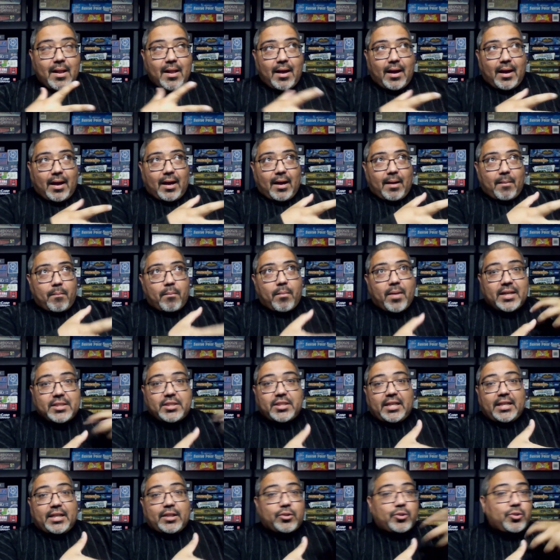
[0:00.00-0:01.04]
uh, much
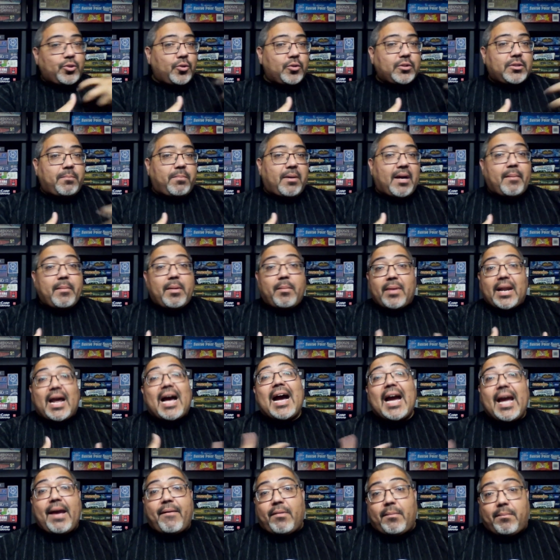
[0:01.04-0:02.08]
it intrudes upon me, but
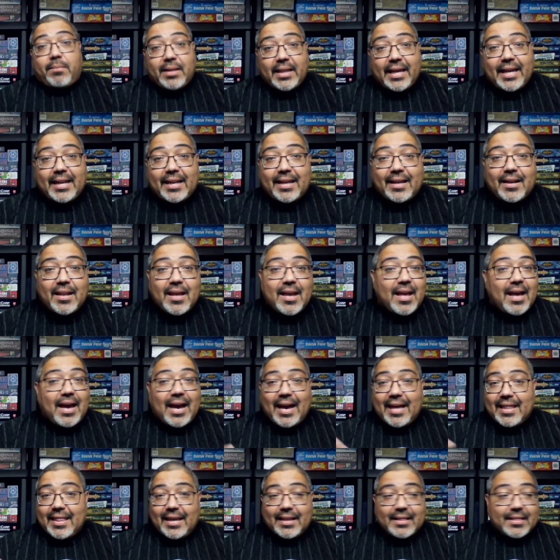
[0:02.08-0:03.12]
I haven't played it.
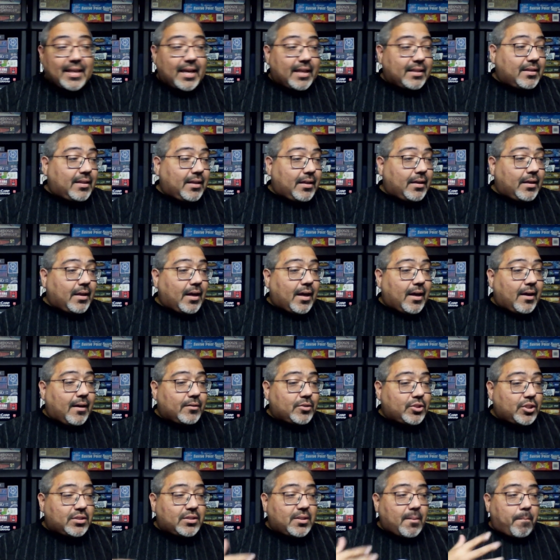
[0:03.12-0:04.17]
I think that the uh,
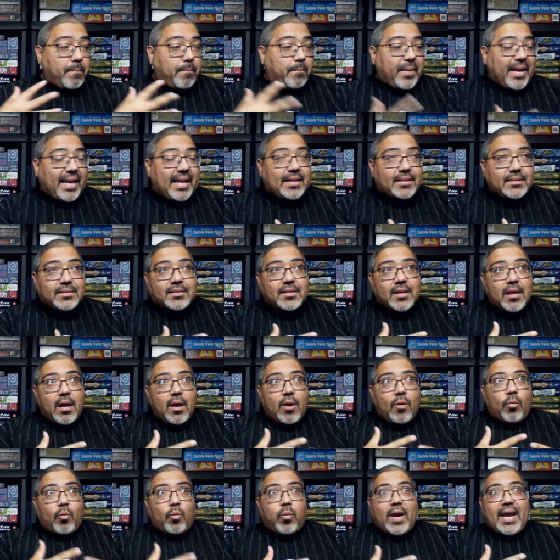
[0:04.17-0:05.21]
just the base
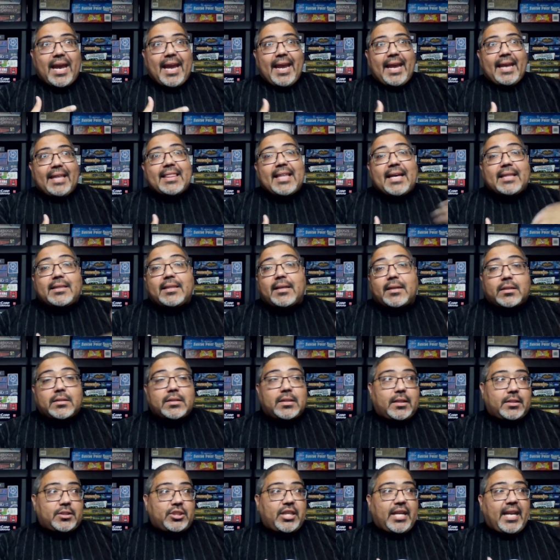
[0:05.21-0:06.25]
way that the,
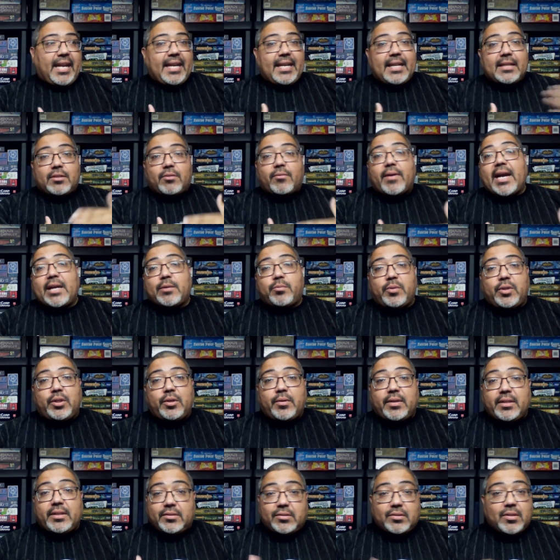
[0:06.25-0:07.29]
the chain interacts with you
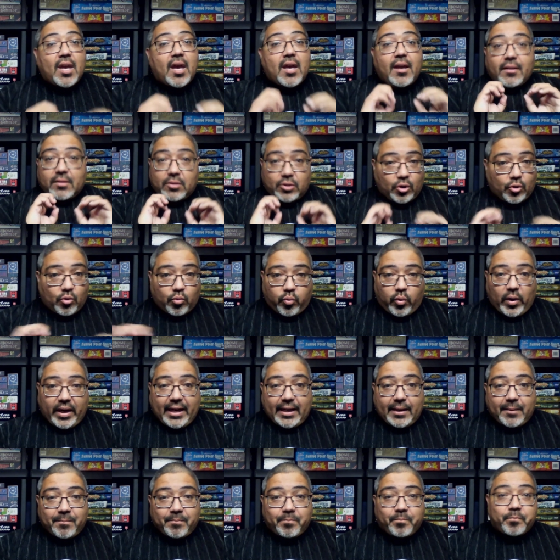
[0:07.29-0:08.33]
is
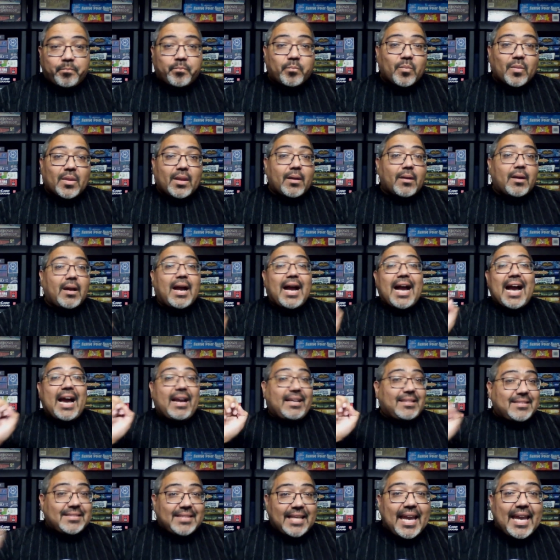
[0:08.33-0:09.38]
great. I
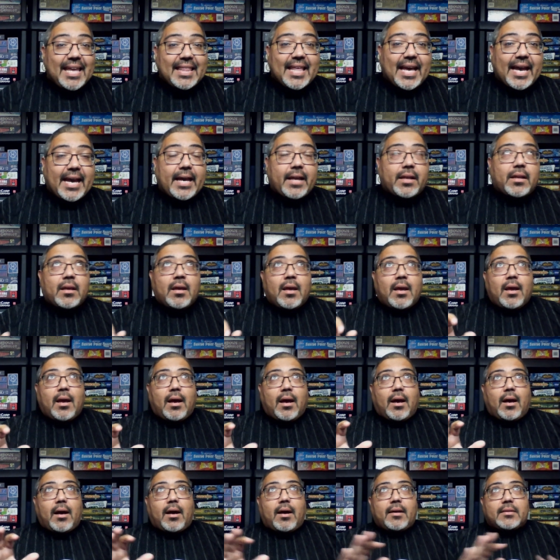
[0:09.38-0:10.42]
say that
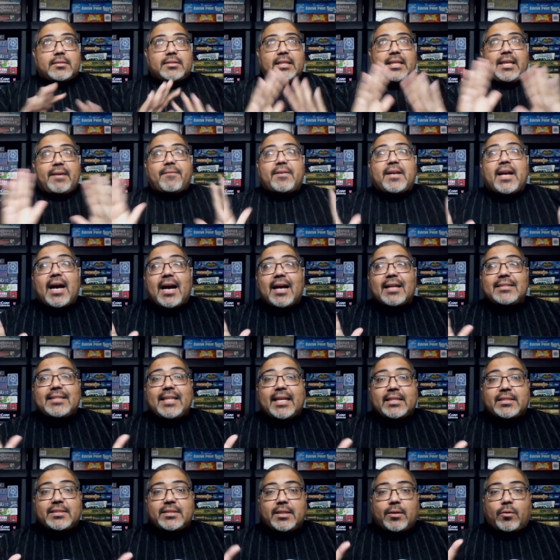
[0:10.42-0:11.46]
uh, to give
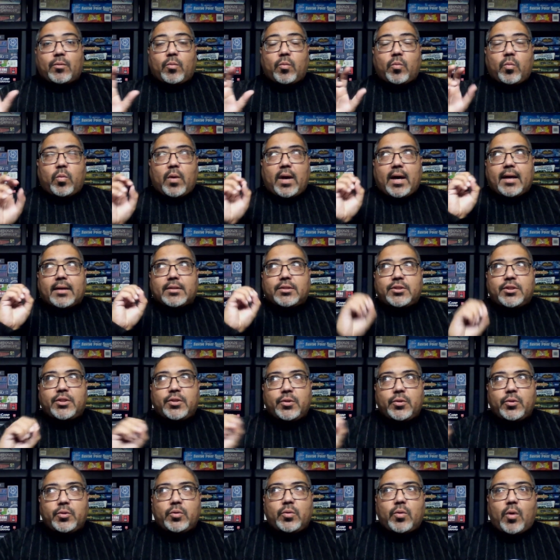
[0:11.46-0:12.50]
context to uh,
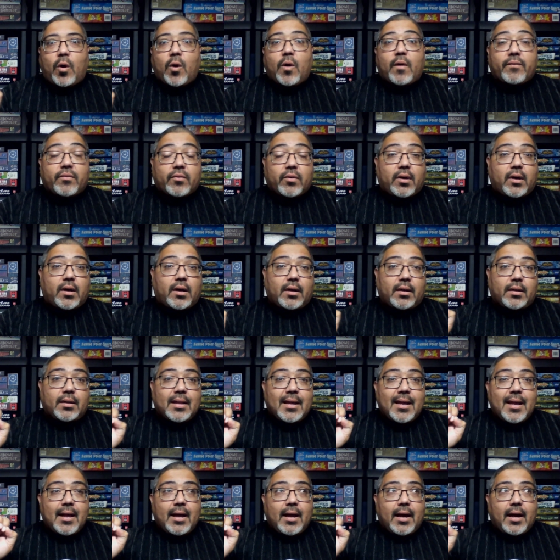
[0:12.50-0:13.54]
two overall
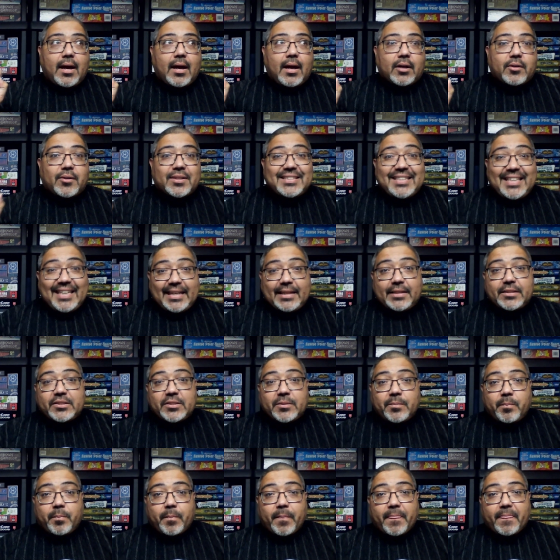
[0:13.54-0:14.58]
uh, critiques
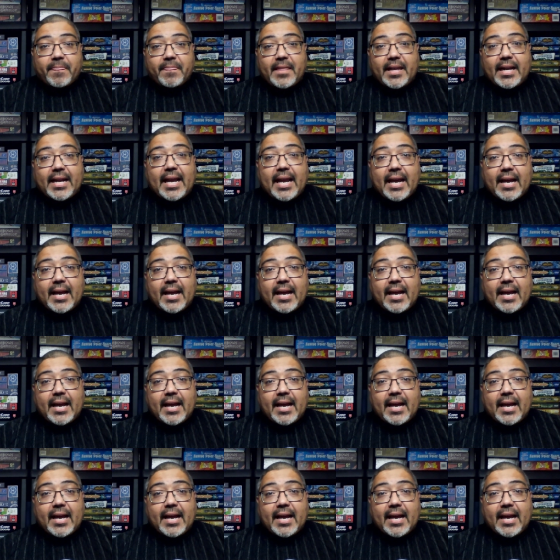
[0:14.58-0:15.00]
that I